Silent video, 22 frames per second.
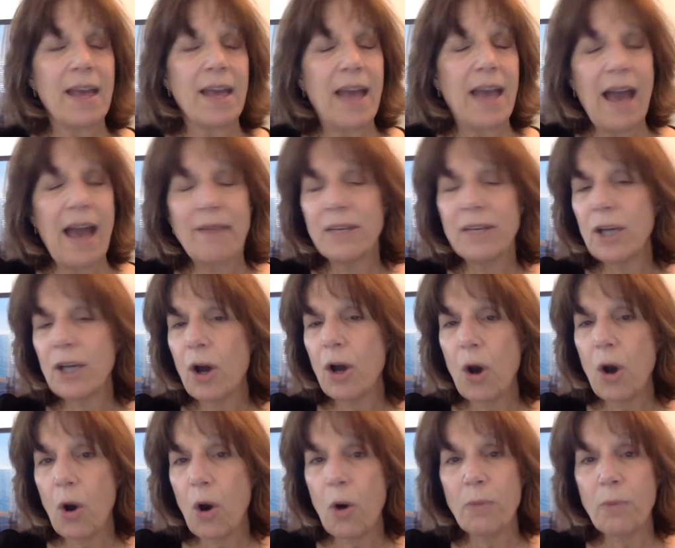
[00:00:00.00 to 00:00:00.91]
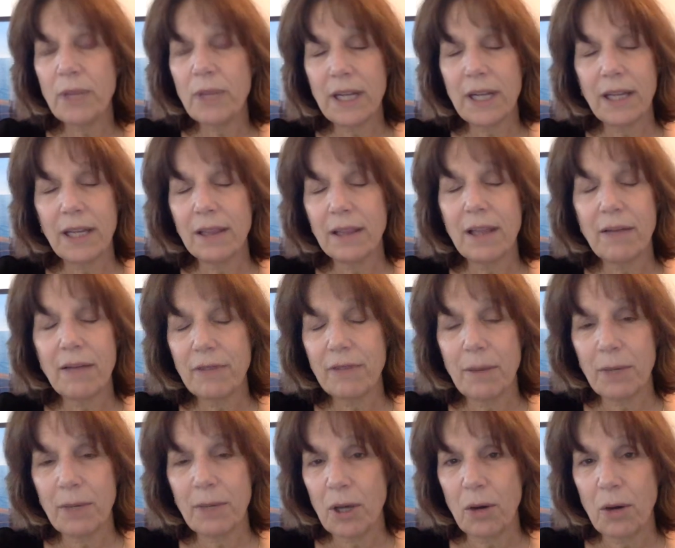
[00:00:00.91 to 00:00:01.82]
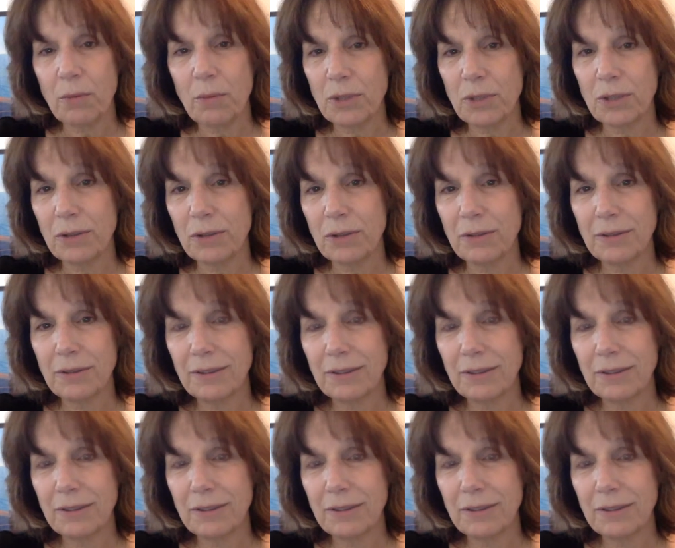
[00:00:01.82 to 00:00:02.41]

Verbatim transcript: Having a home that I love coming home to.